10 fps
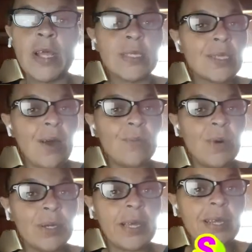So,
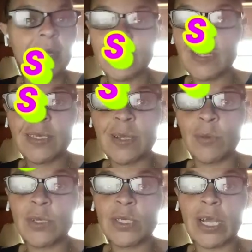again, this is
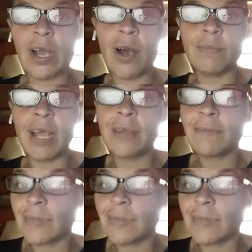Stimulus Check Update.